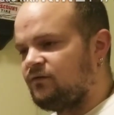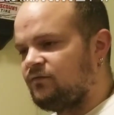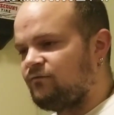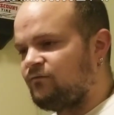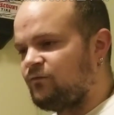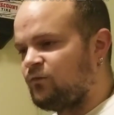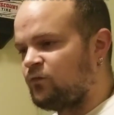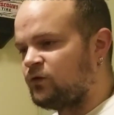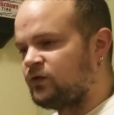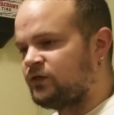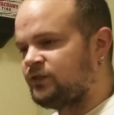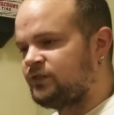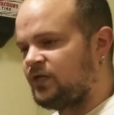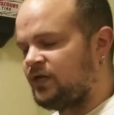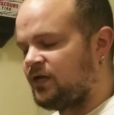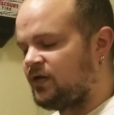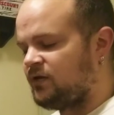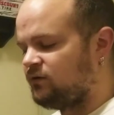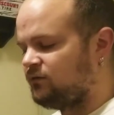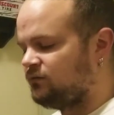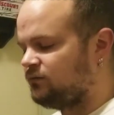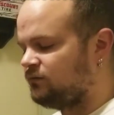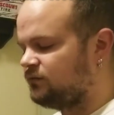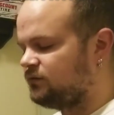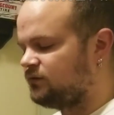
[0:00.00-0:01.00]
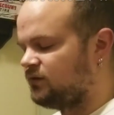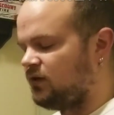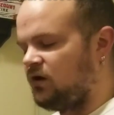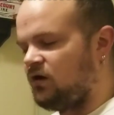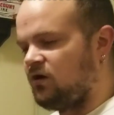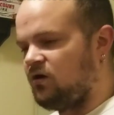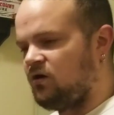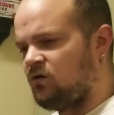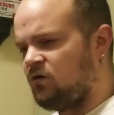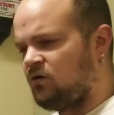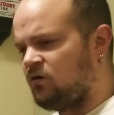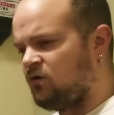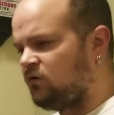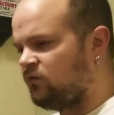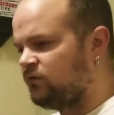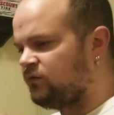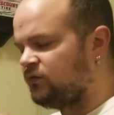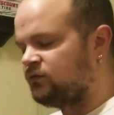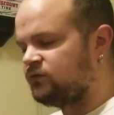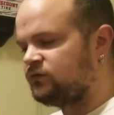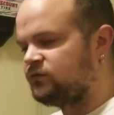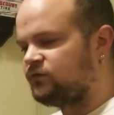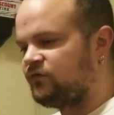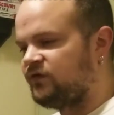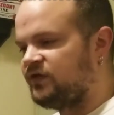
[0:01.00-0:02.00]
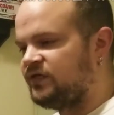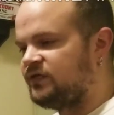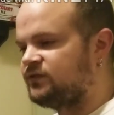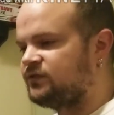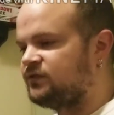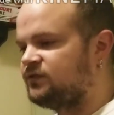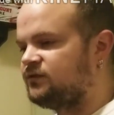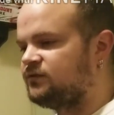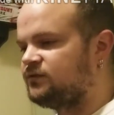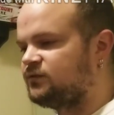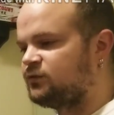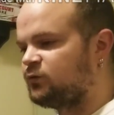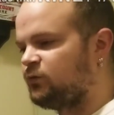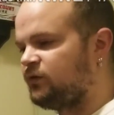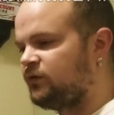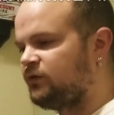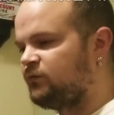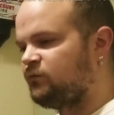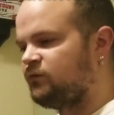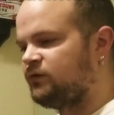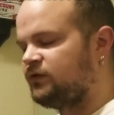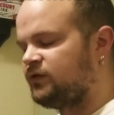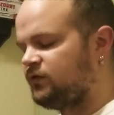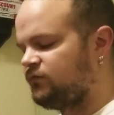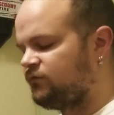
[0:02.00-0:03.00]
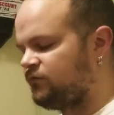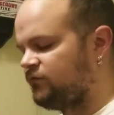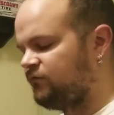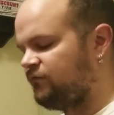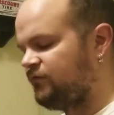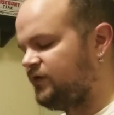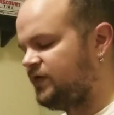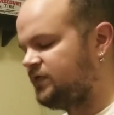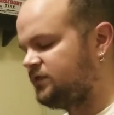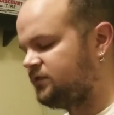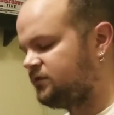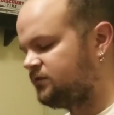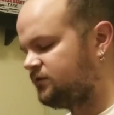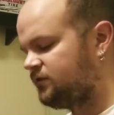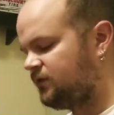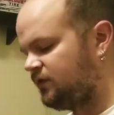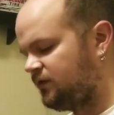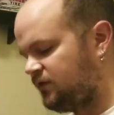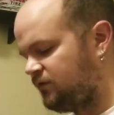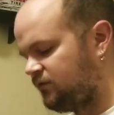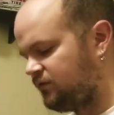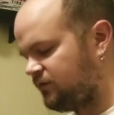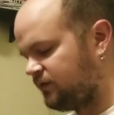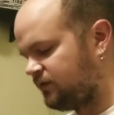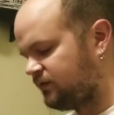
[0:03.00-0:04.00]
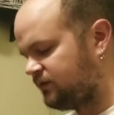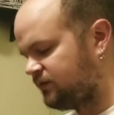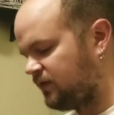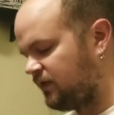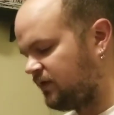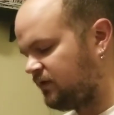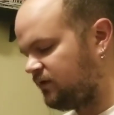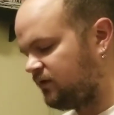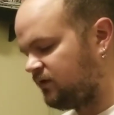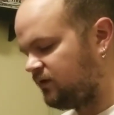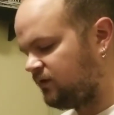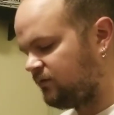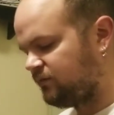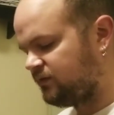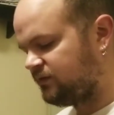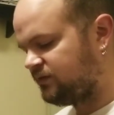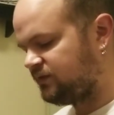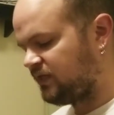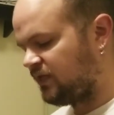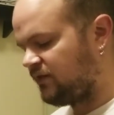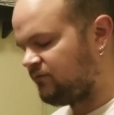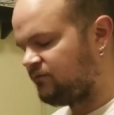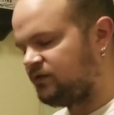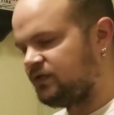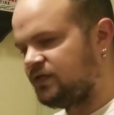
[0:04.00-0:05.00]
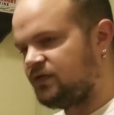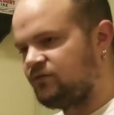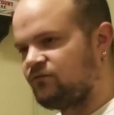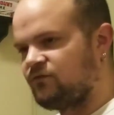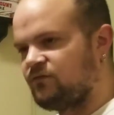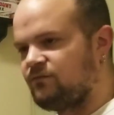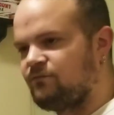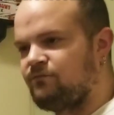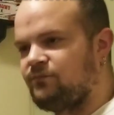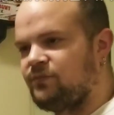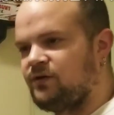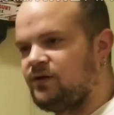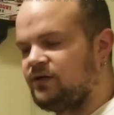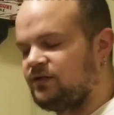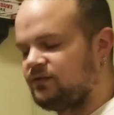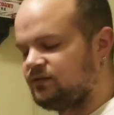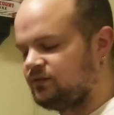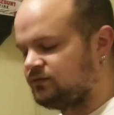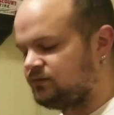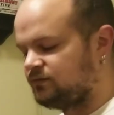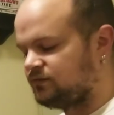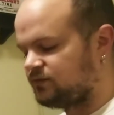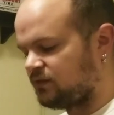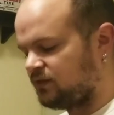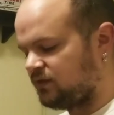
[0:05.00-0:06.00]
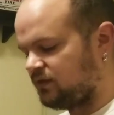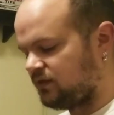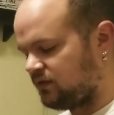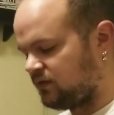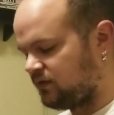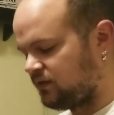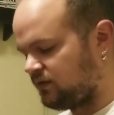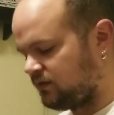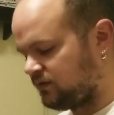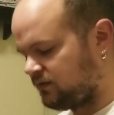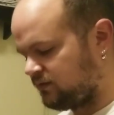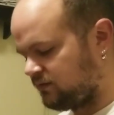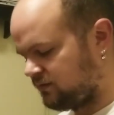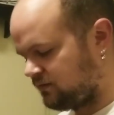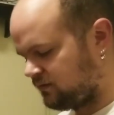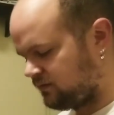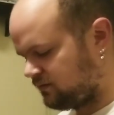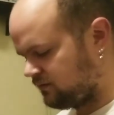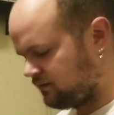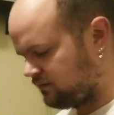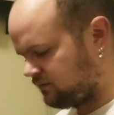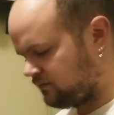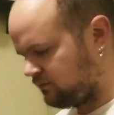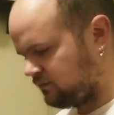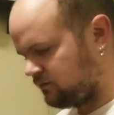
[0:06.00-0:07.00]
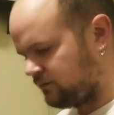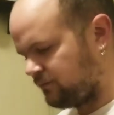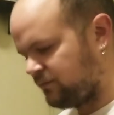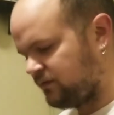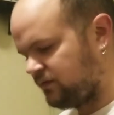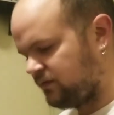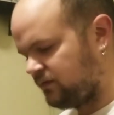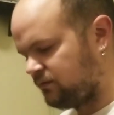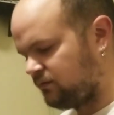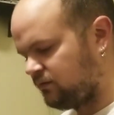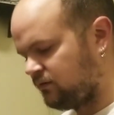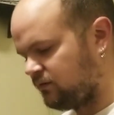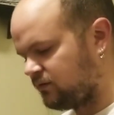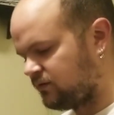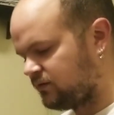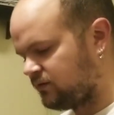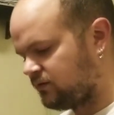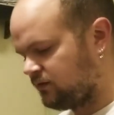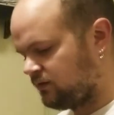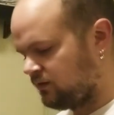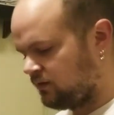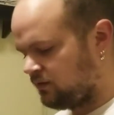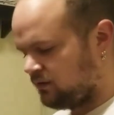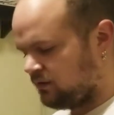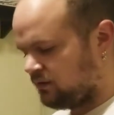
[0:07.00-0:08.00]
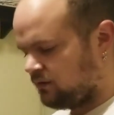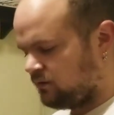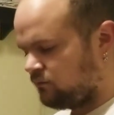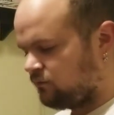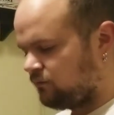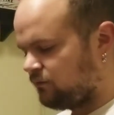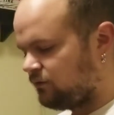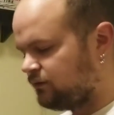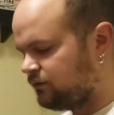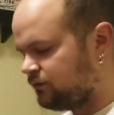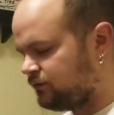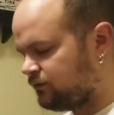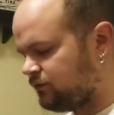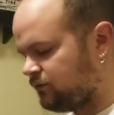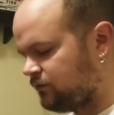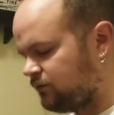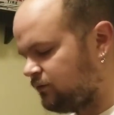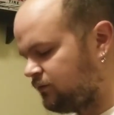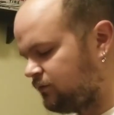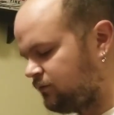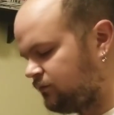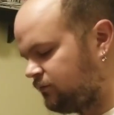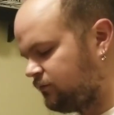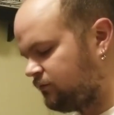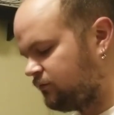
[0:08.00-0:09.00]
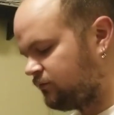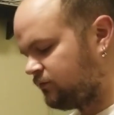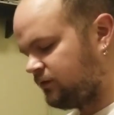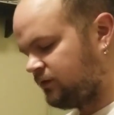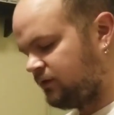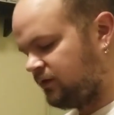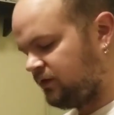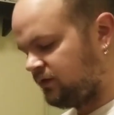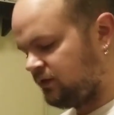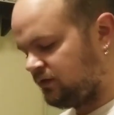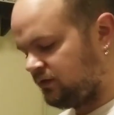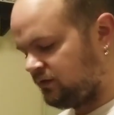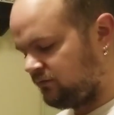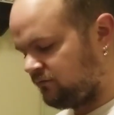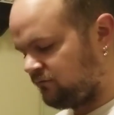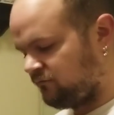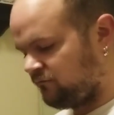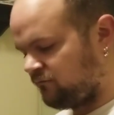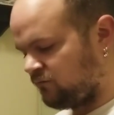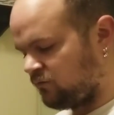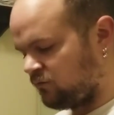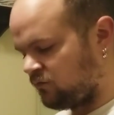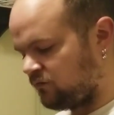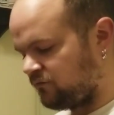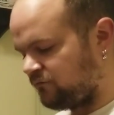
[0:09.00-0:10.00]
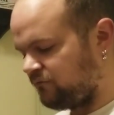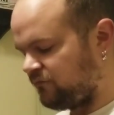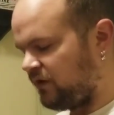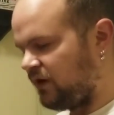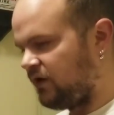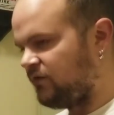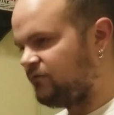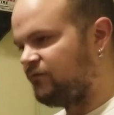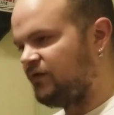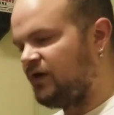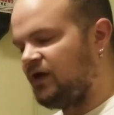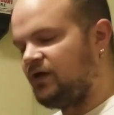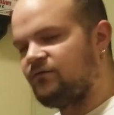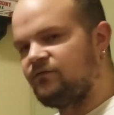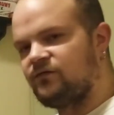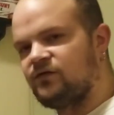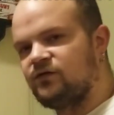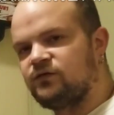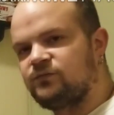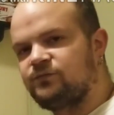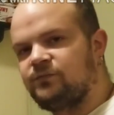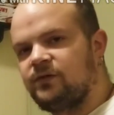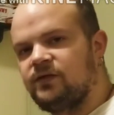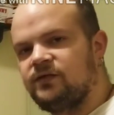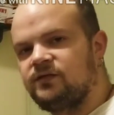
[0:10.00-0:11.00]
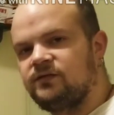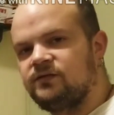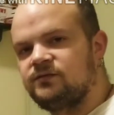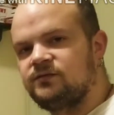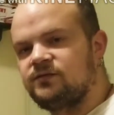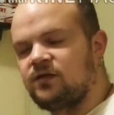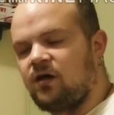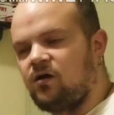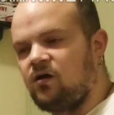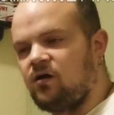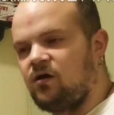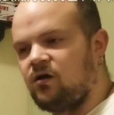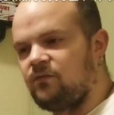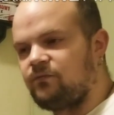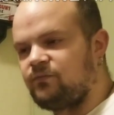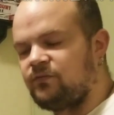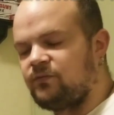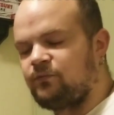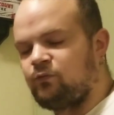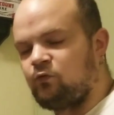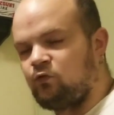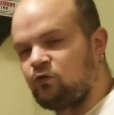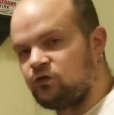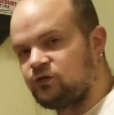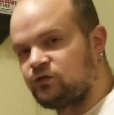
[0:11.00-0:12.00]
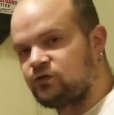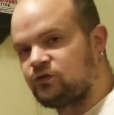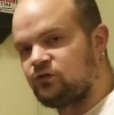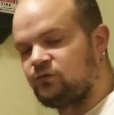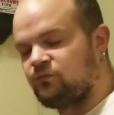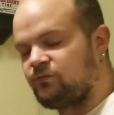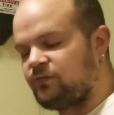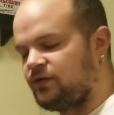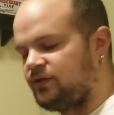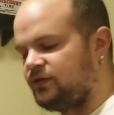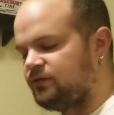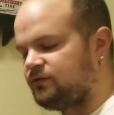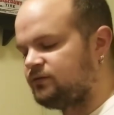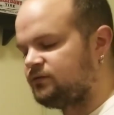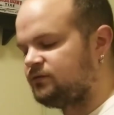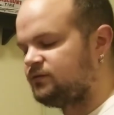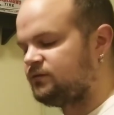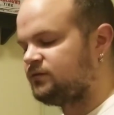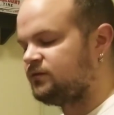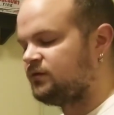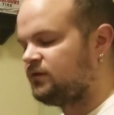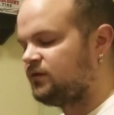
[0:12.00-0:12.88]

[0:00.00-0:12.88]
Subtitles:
4 channels, all those features, 21 different features that you can set up, 7 different buttons. Let me look. 1, 2, 3, 4, 5. 5 of those buttons are proportional buttons,